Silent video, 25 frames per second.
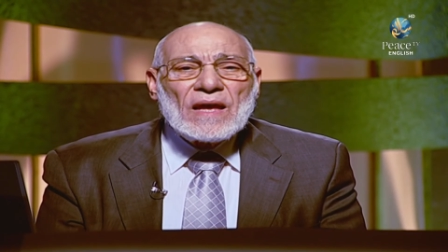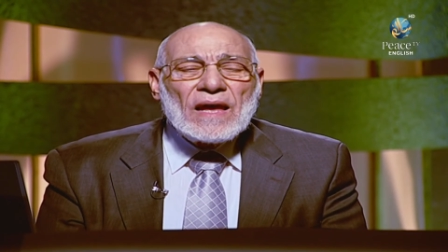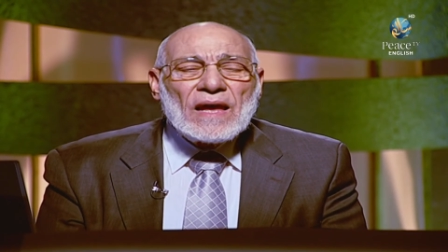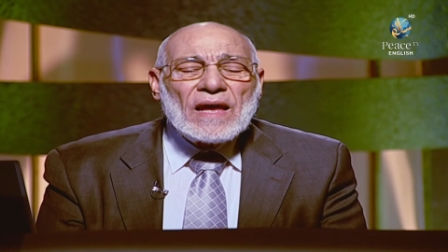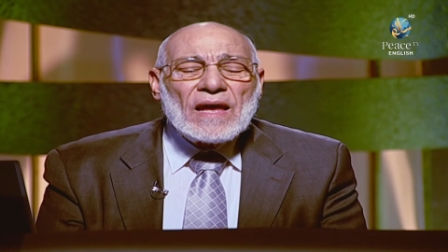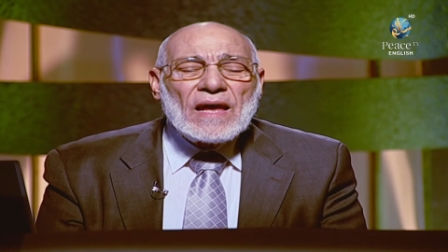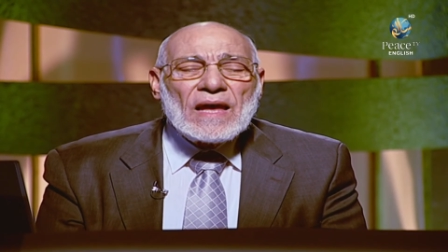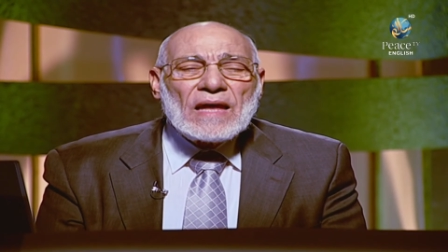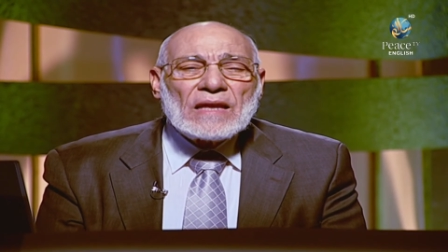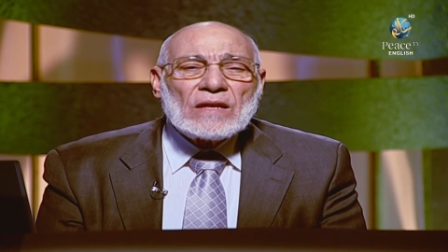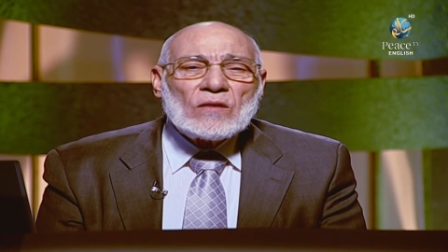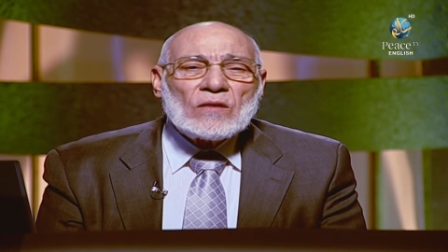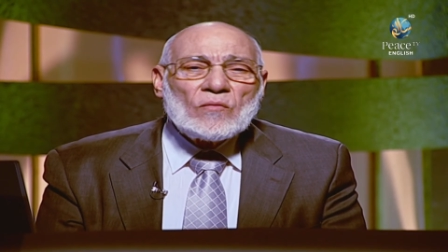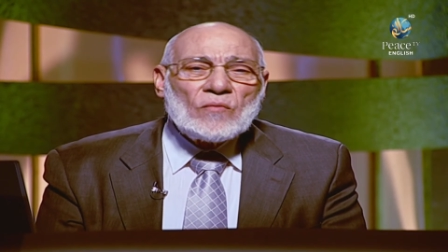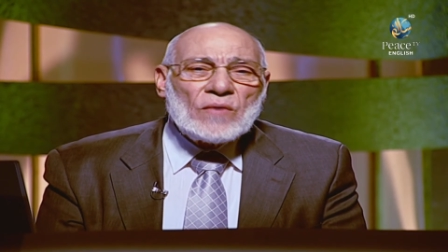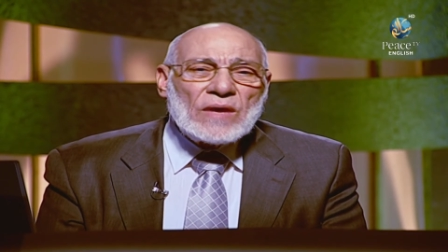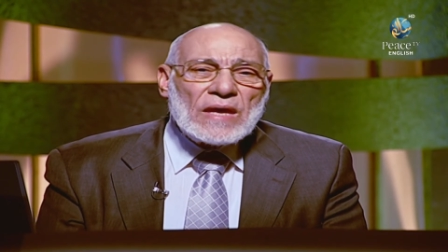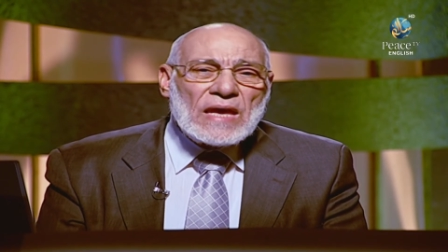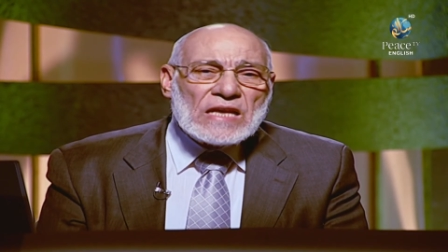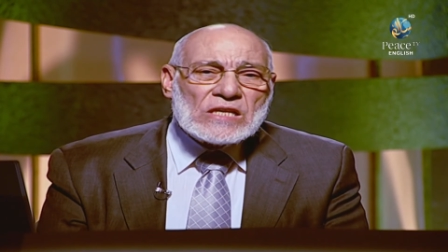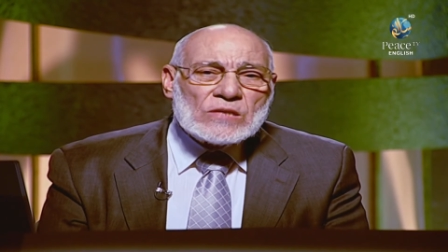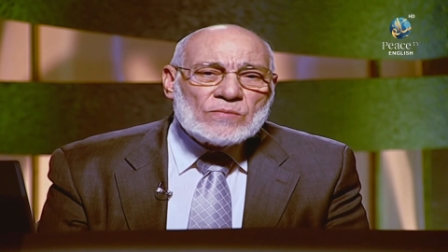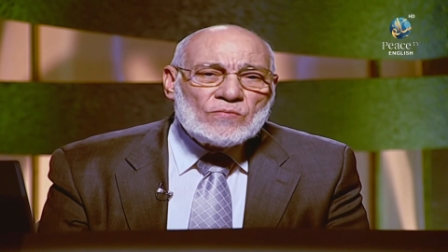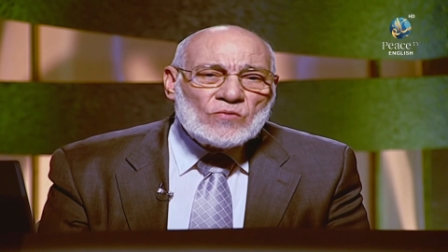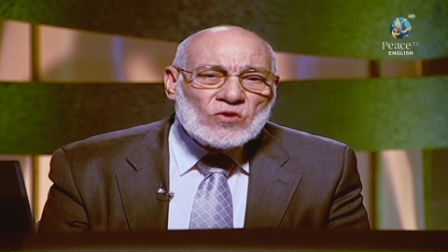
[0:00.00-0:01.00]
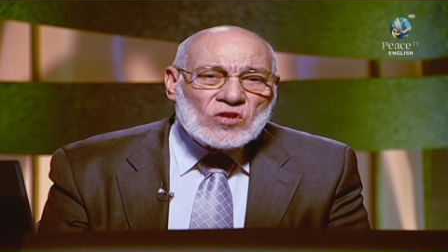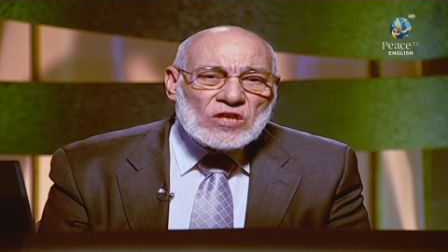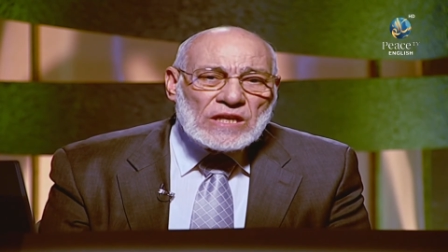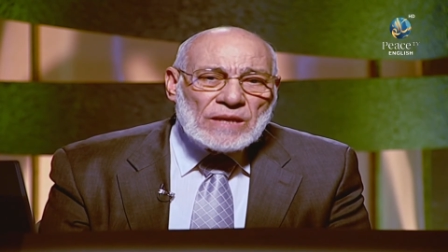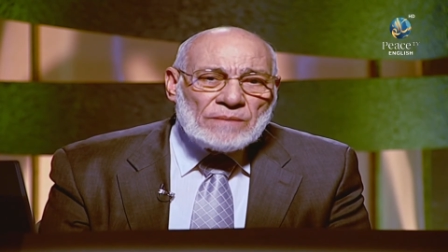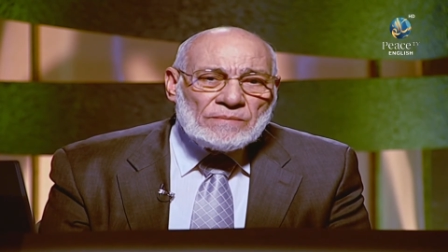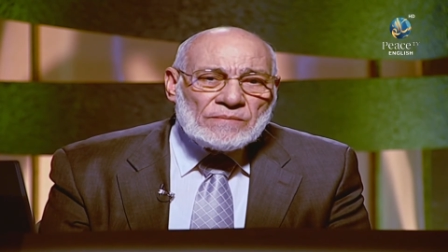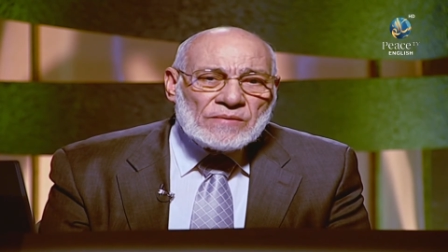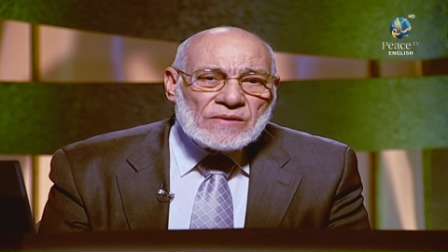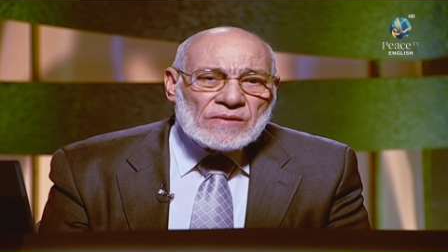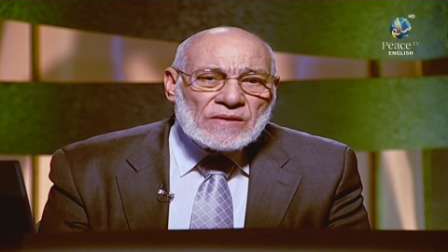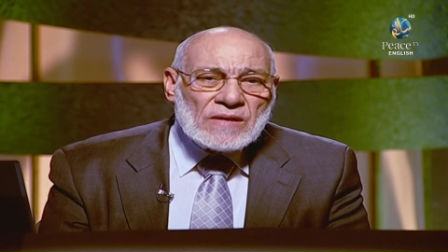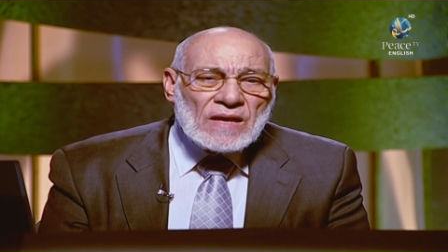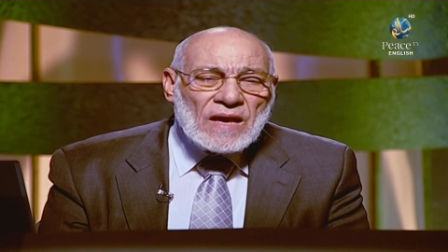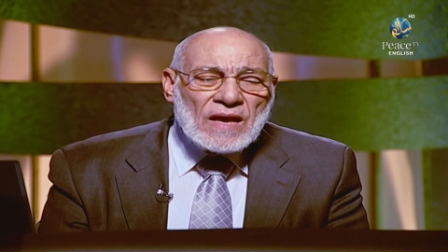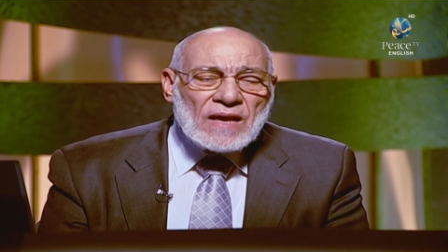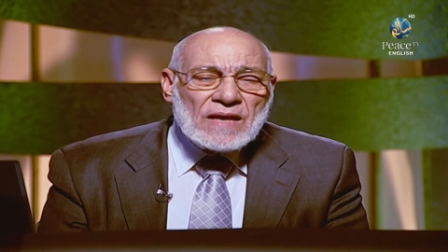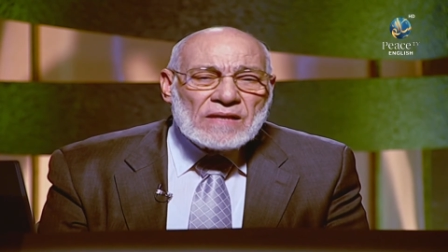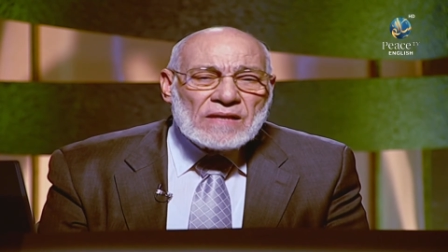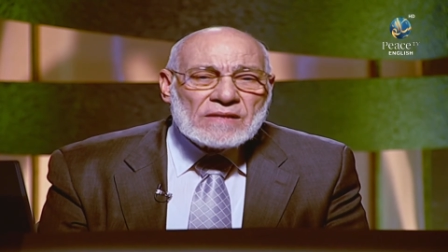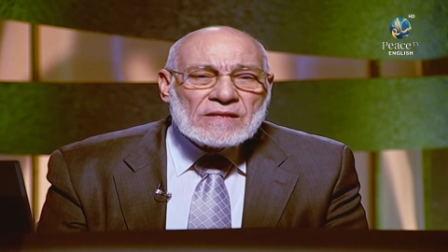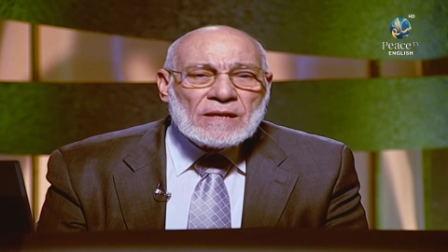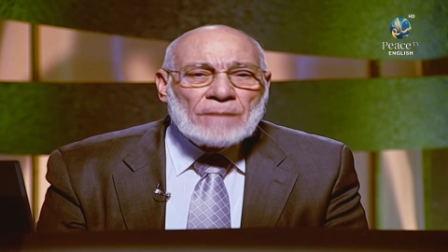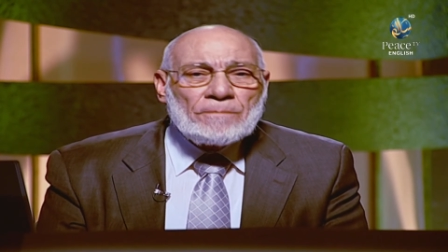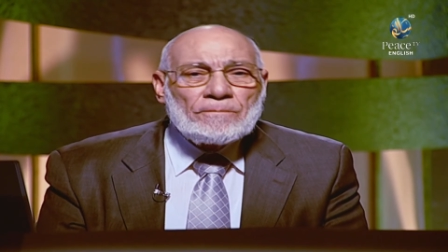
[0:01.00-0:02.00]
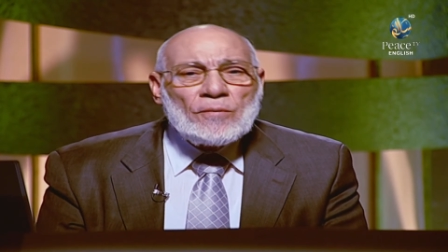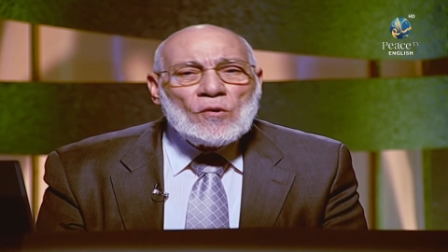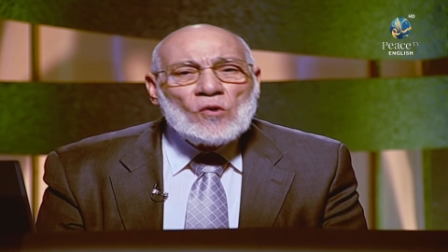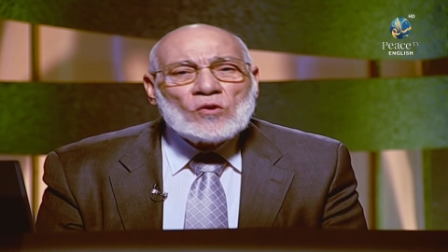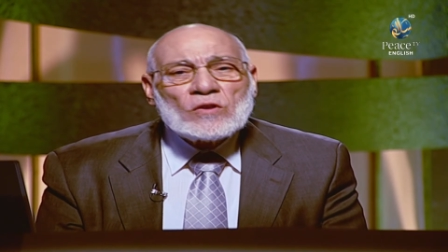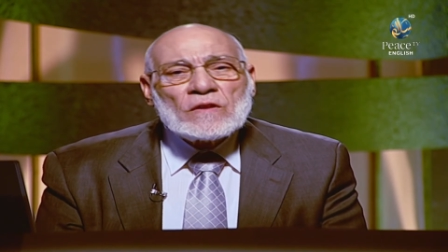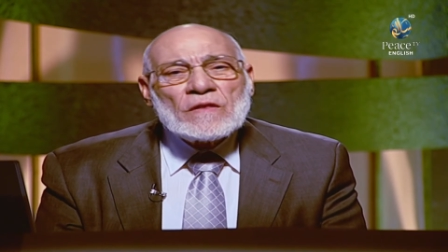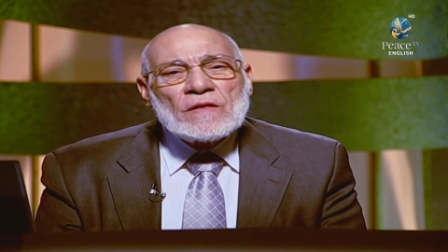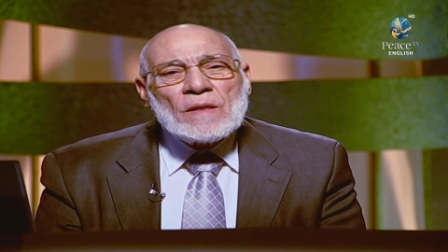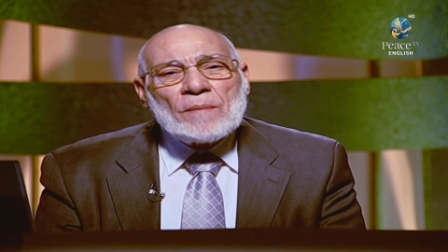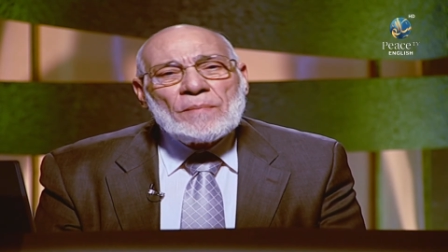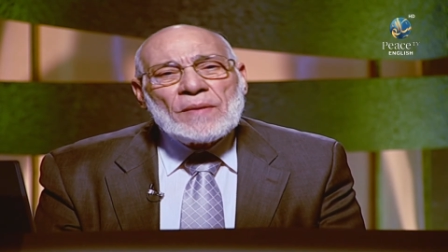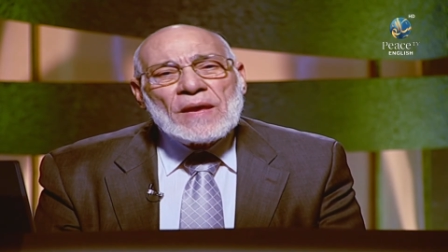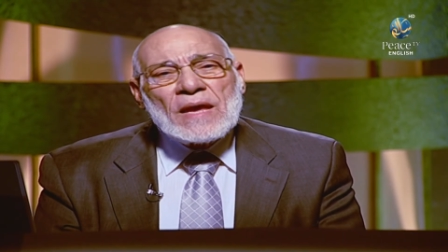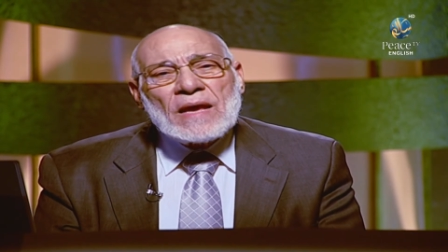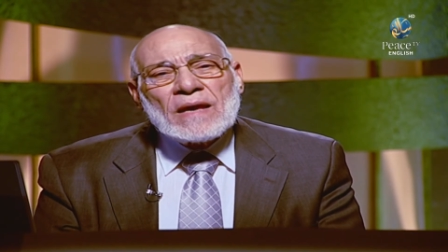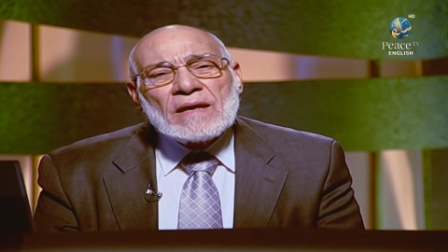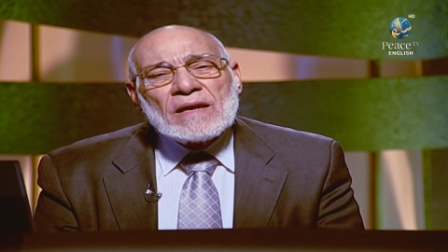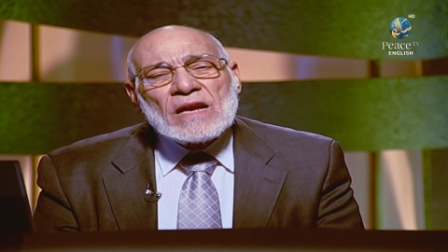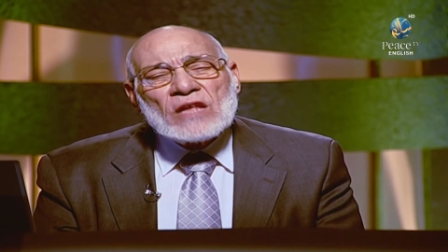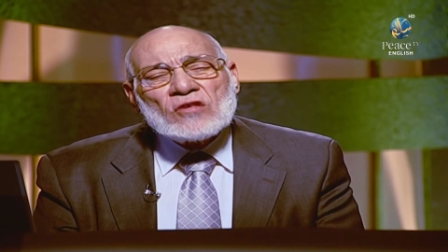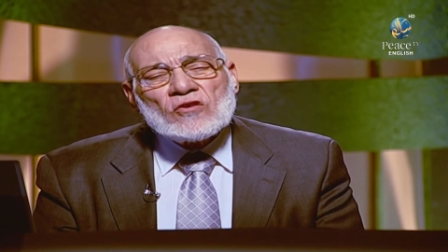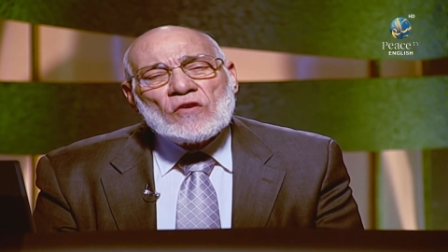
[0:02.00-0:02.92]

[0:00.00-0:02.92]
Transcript: And we as Muslims support the big crunch